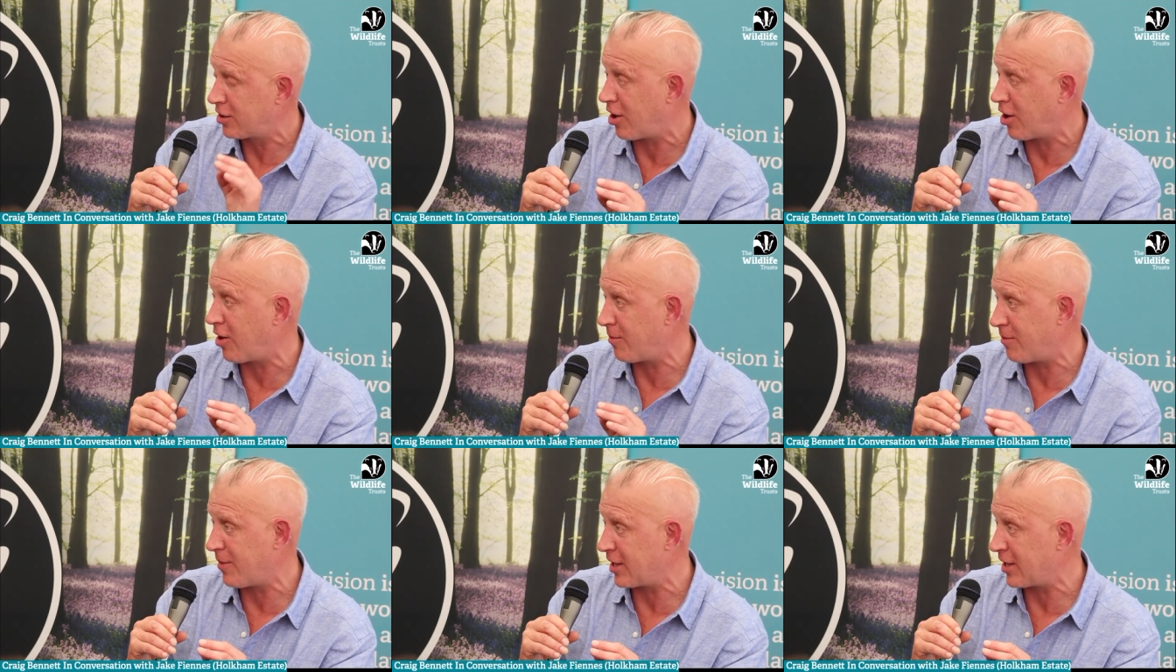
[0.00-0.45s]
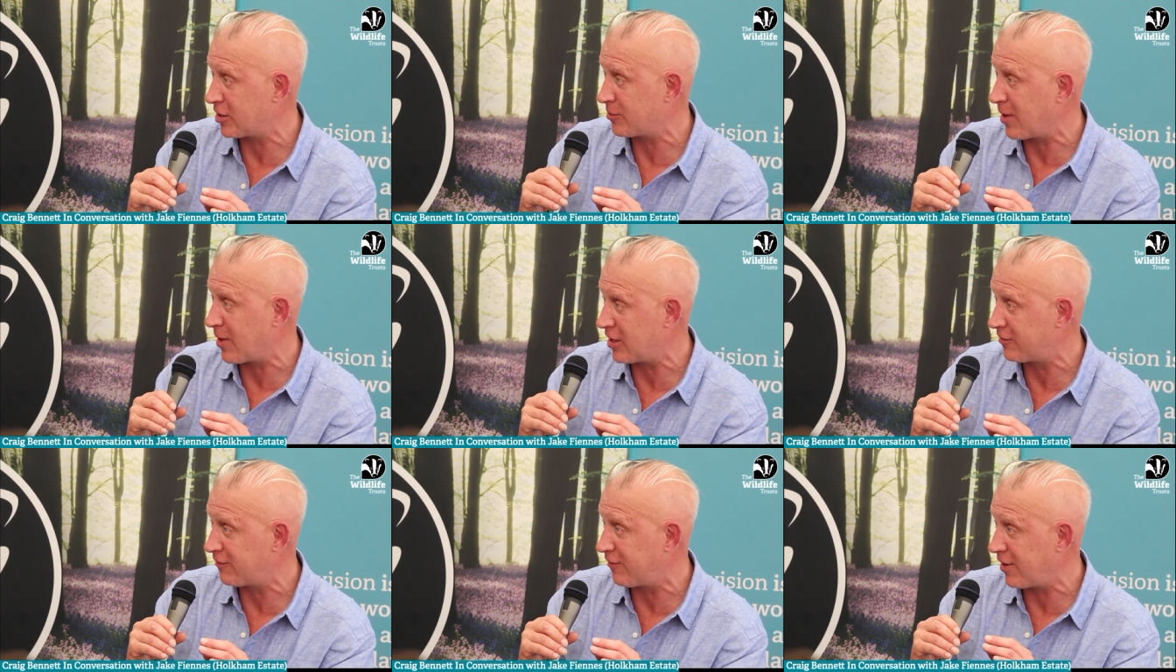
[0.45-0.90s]
can't make
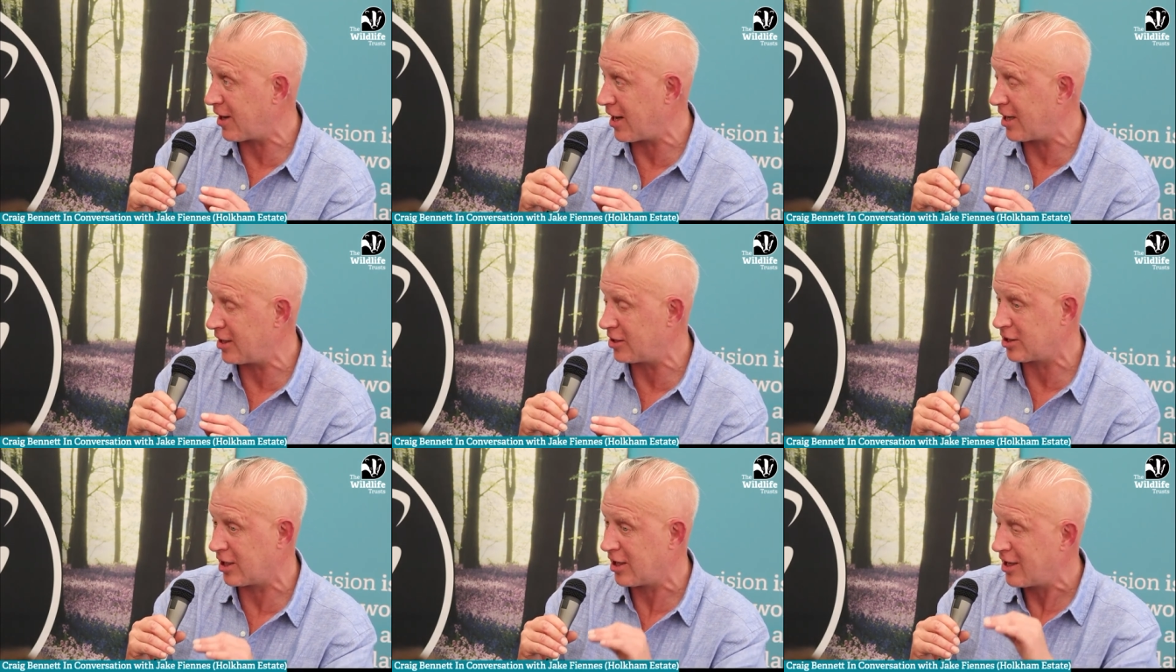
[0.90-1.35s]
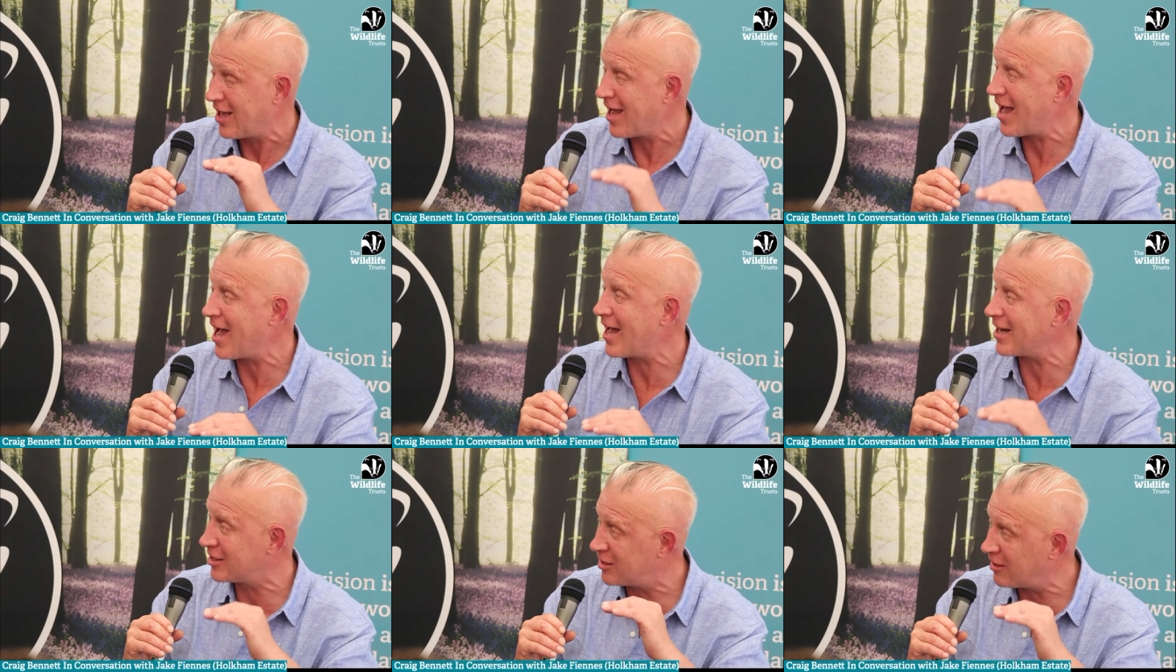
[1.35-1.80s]
space for nature
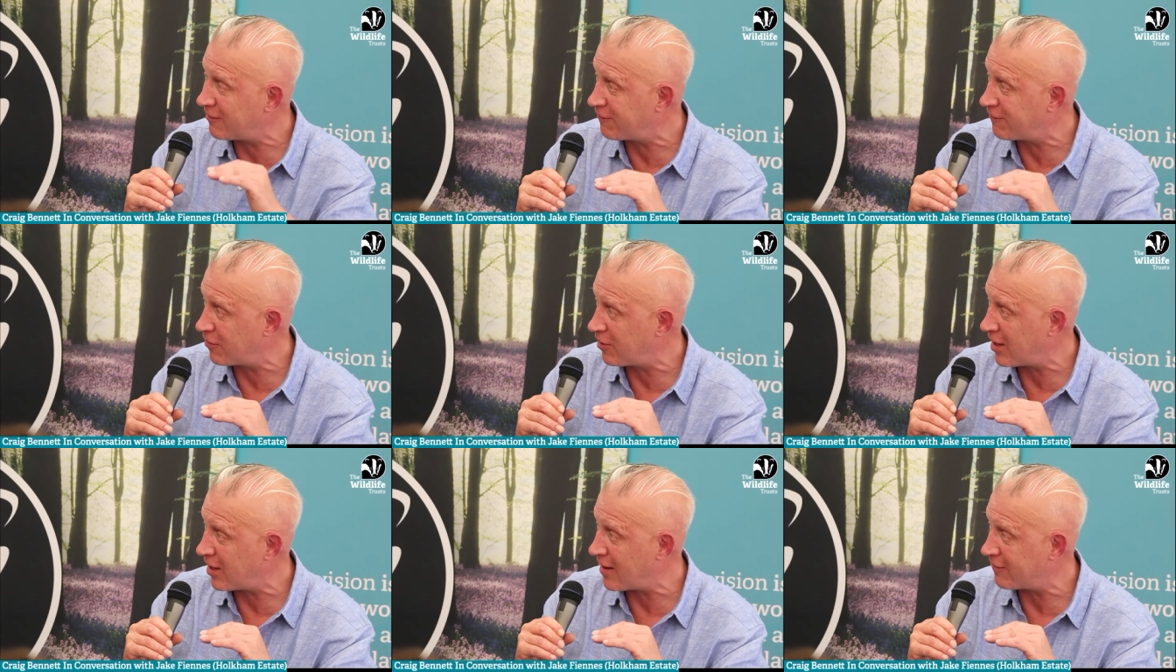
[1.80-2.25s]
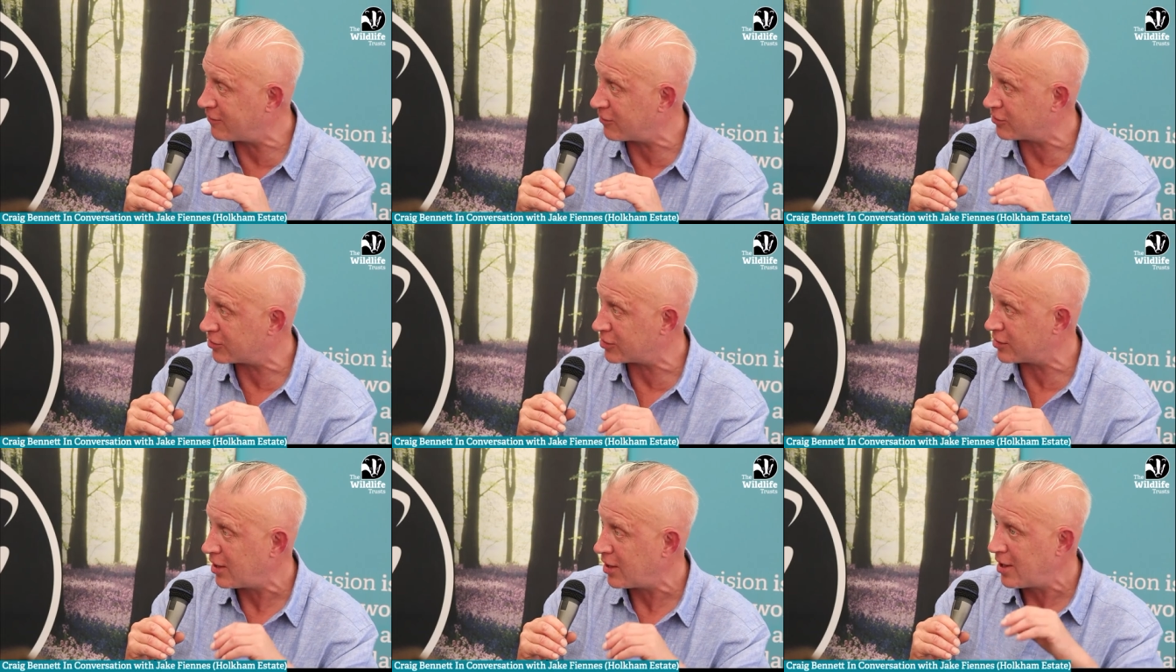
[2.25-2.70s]
at different
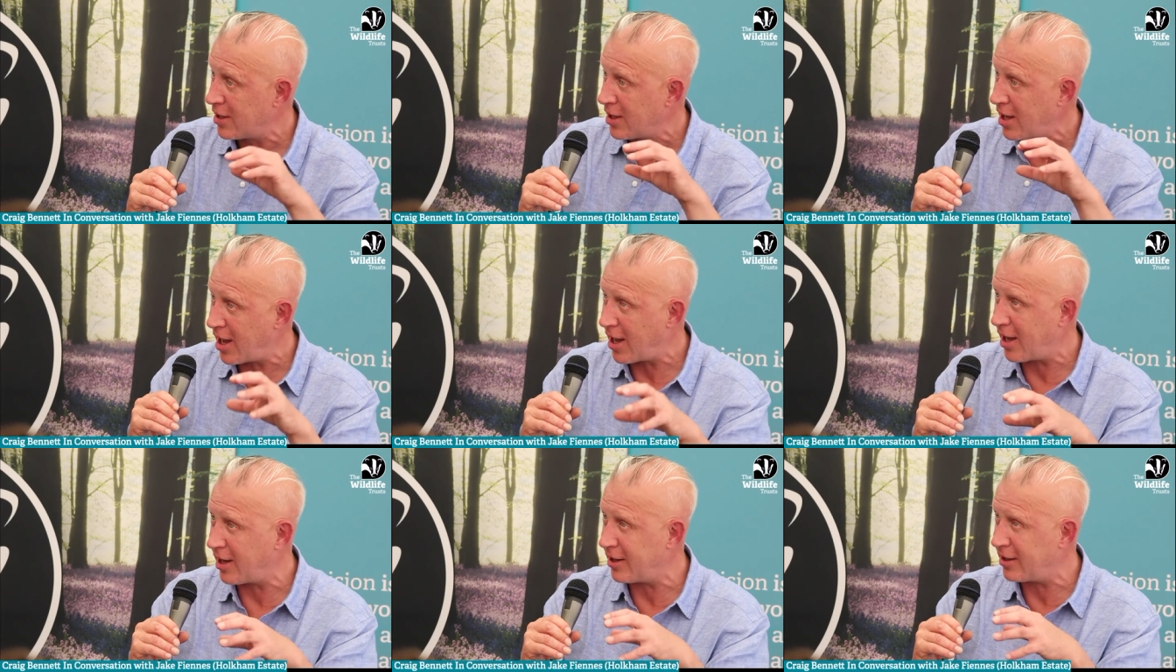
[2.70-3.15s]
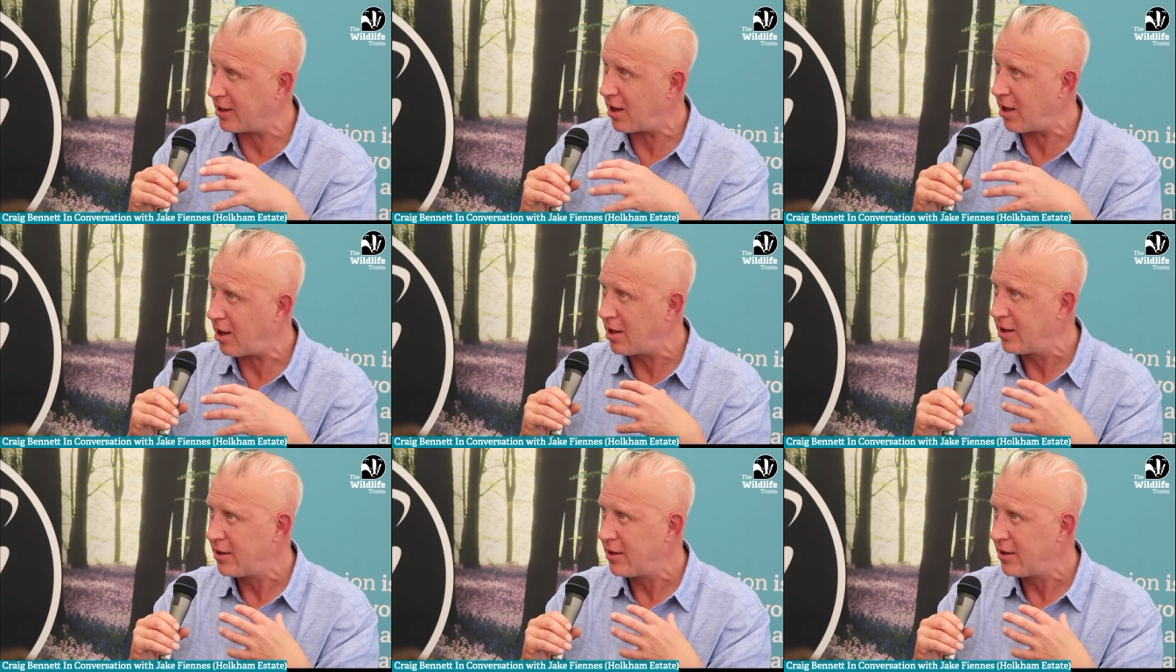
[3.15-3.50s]
levels. And